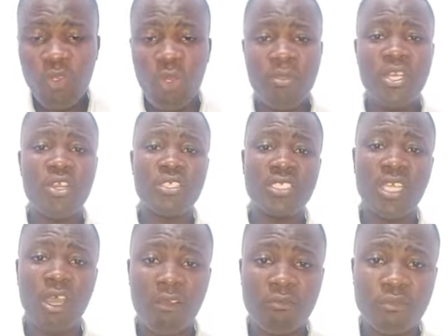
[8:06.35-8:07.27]
Commit
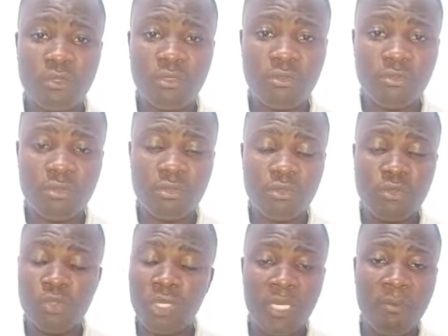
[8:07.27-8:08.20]
yourselves
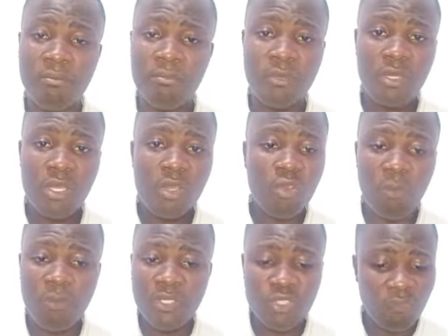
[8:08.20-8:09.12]
to Him.
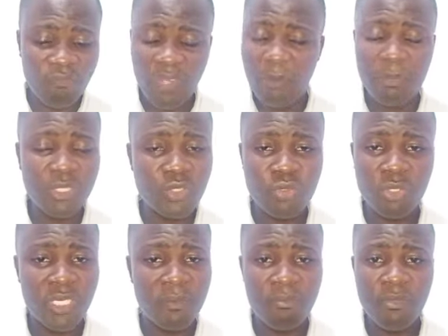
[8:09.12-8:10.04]
Commit your family
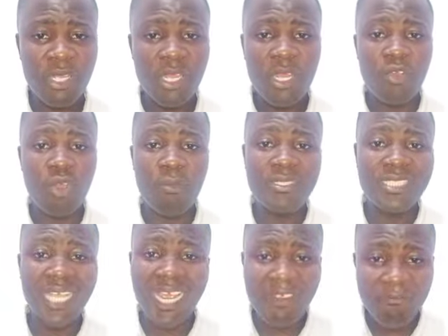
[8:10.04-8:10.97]
to Him.
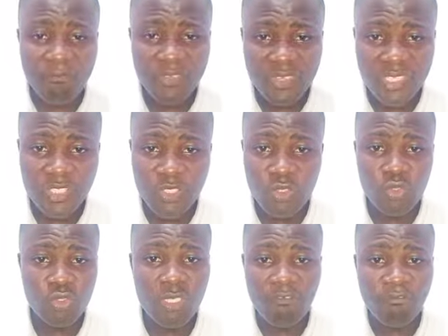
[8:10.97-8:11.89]
Commit everything you
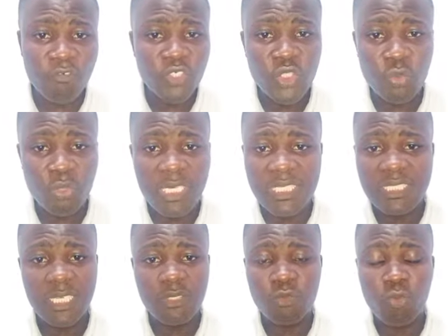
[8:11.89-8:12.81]
do, the food you
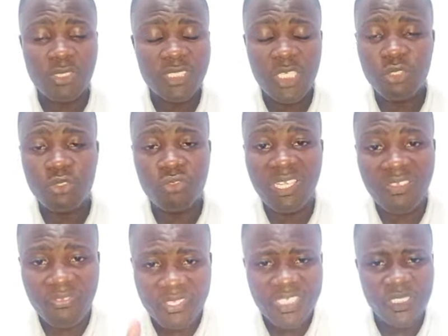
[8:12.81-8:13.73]
eat, the water you
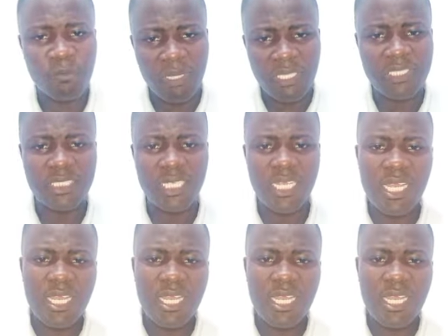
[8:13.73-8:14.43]
drink this month,